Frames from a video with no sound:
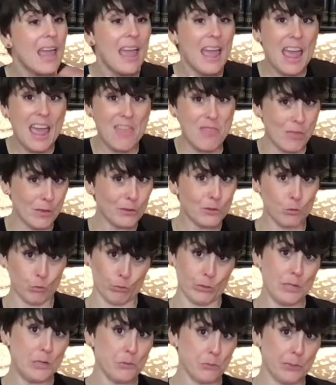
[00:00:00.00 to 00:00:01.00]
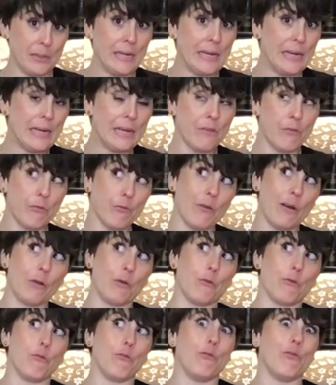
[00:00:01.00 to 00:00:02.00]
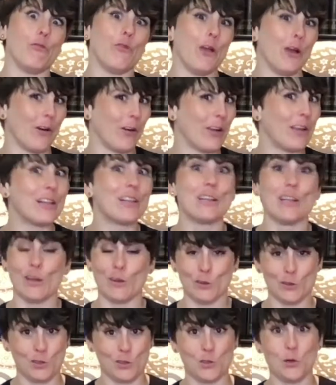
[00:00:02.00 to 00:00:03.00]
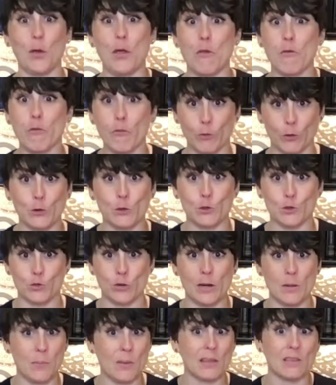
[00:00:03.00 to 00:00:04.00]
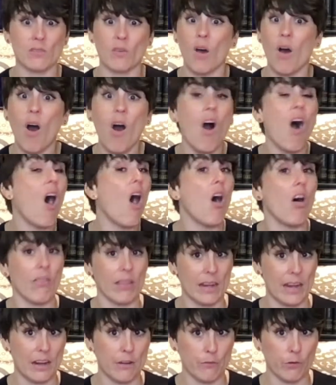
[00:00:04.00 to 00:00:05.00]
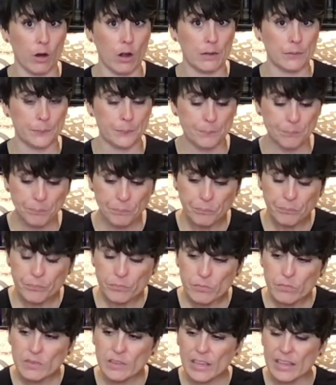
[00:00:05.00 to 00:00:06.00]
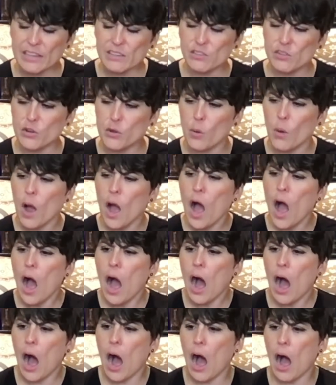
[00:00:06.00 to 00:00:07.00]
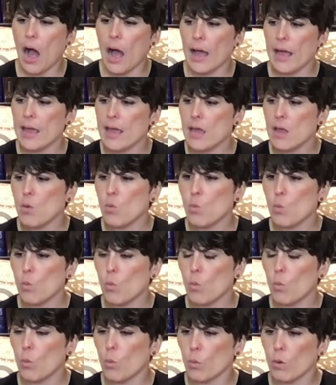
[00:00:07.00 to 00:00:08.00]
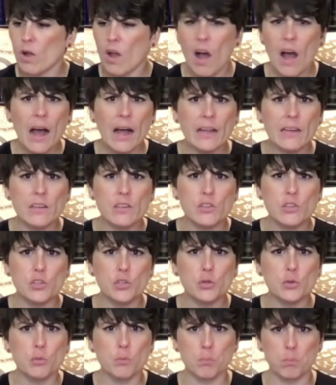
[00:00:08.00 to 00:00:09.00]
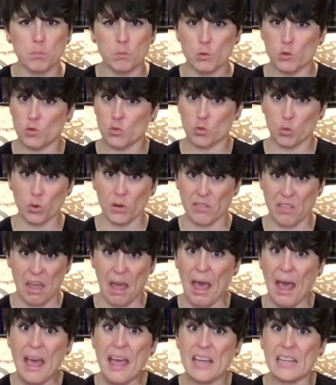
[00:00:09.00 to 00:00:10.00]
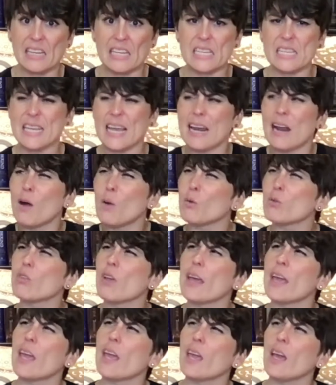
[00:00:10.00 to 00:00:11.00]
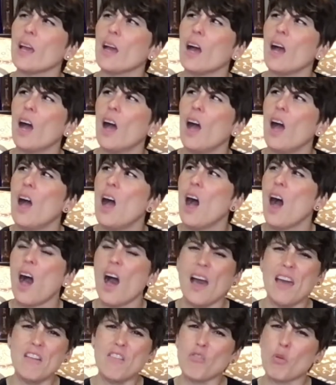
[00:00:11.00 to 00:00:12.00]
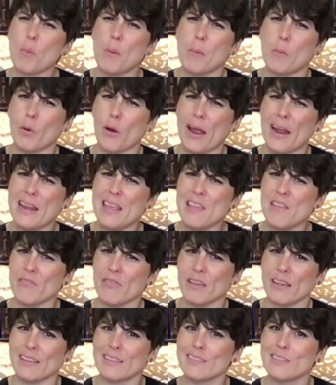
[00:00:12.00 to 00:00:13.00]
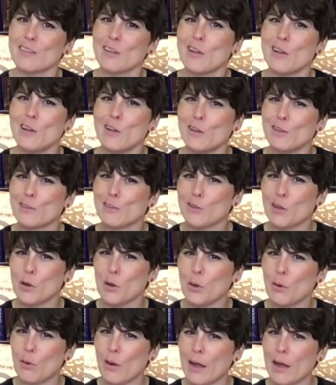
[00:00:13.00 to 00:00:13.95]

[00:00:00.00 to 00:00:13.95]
And this reread felt very close to a first read because of all that I've written. And so I got to sort of the end, and I was like, I don't remember any of this. So